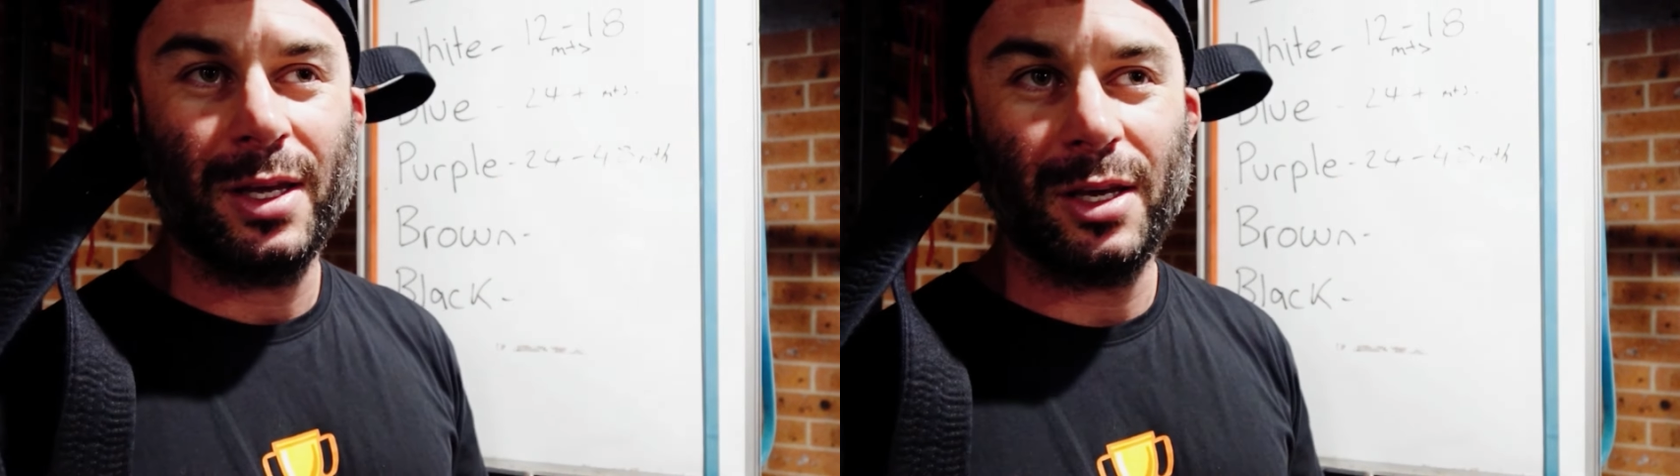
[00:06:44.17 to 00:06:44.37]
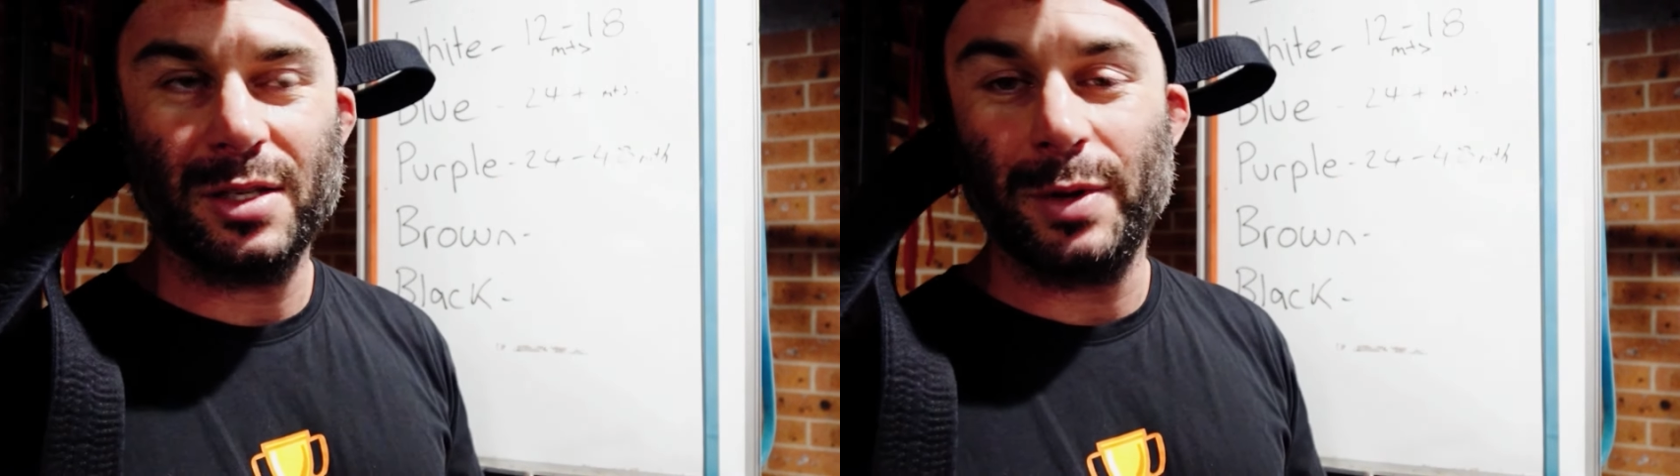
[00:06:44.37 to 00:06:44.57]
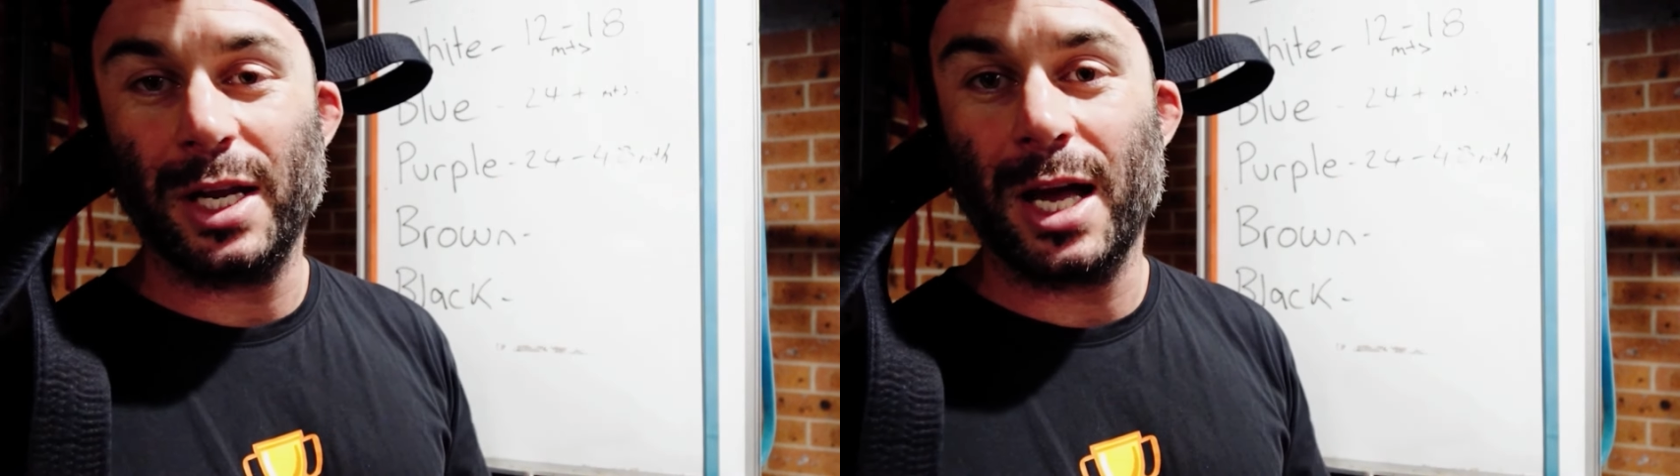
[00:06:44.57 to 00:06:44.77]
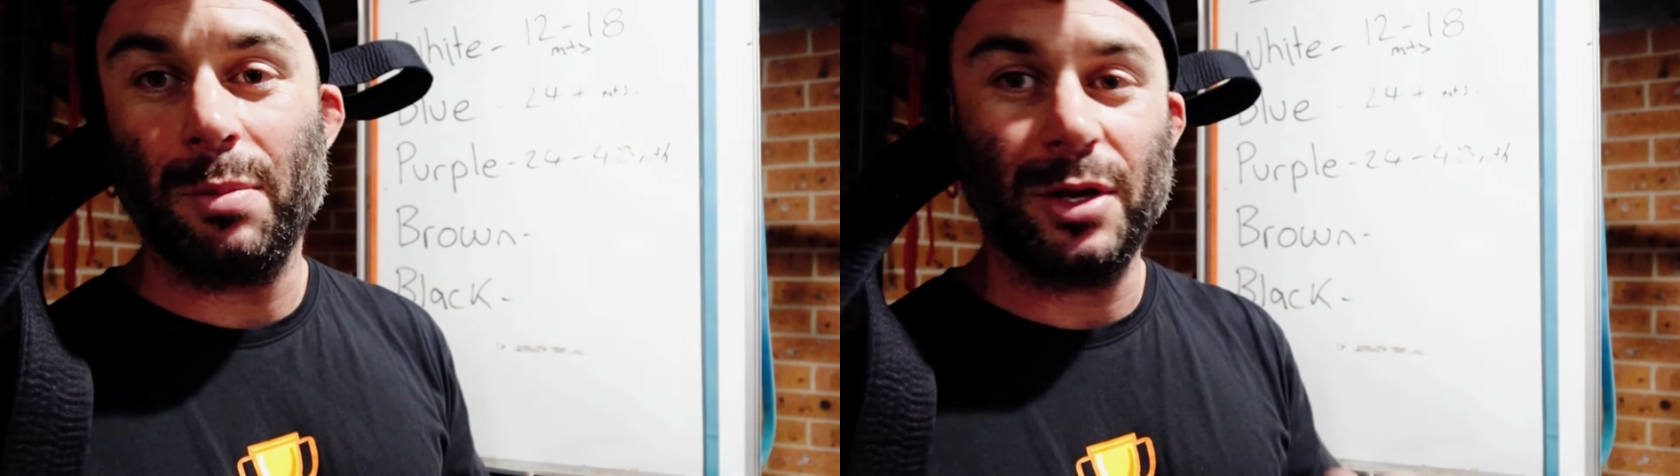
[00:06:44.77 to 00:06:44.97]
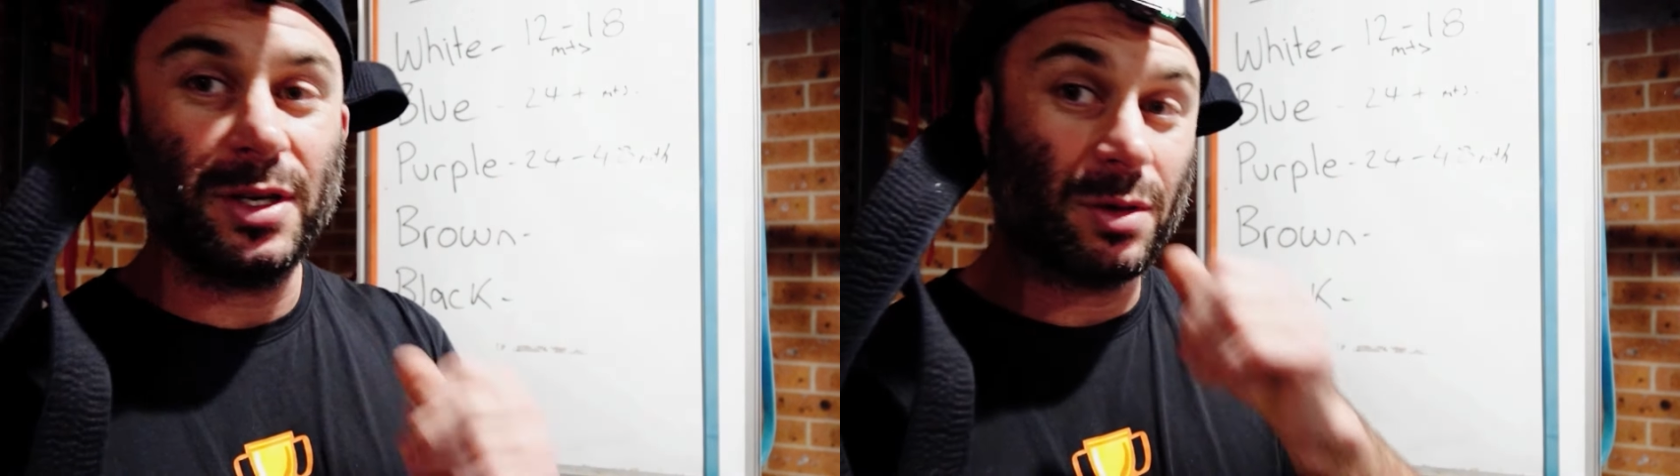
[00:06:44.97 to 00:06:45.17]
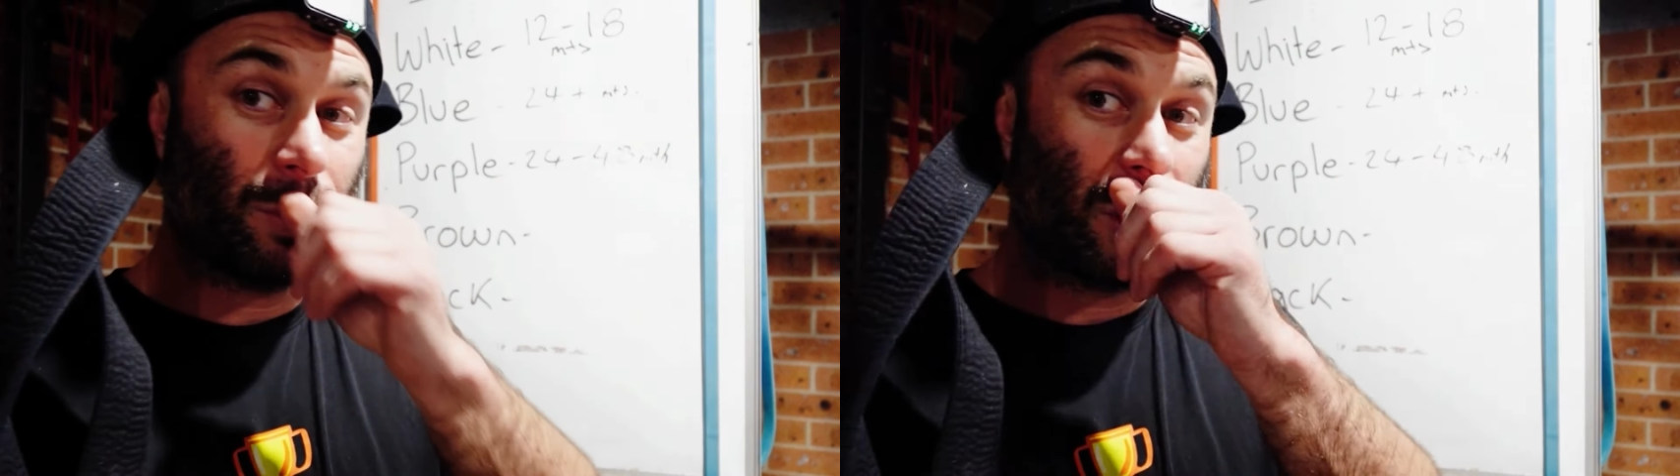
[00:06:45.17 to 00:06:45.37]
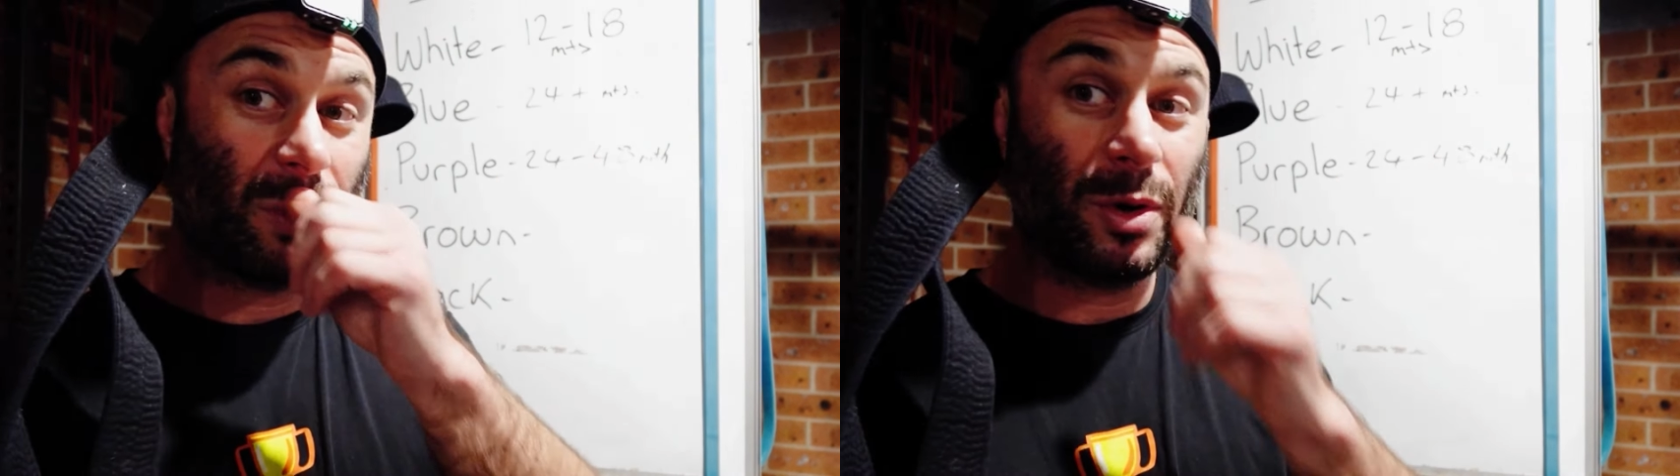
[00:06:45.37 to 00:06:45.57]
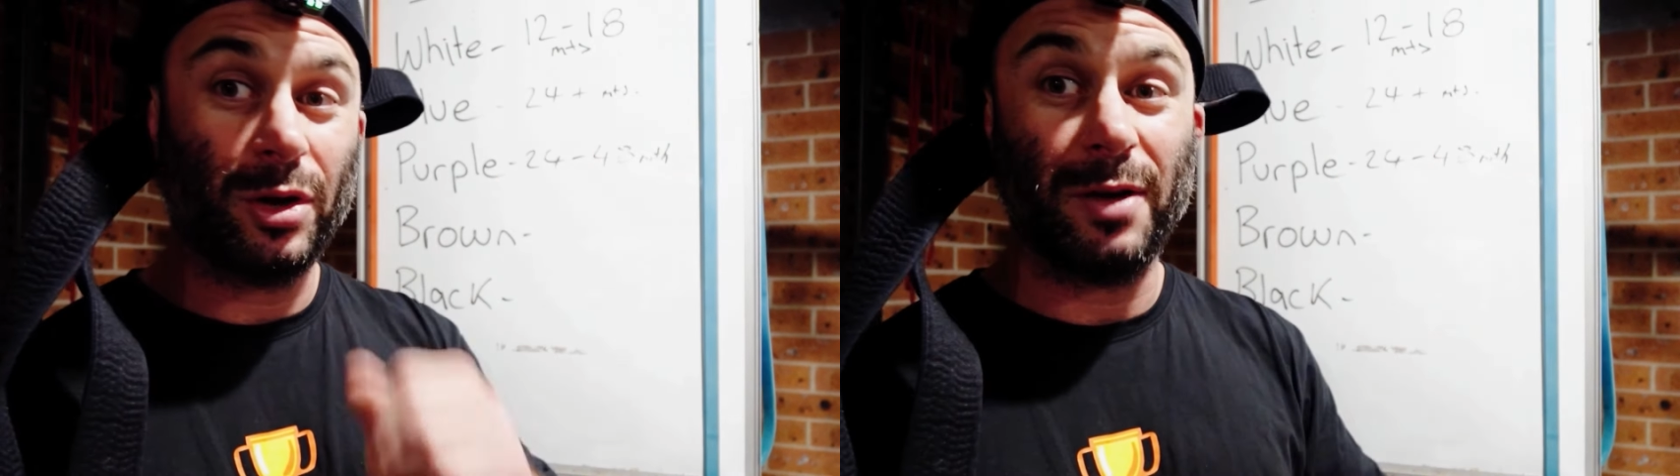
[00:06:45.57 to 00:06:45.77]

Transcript: yeah, you spend a couple of years on purple belt,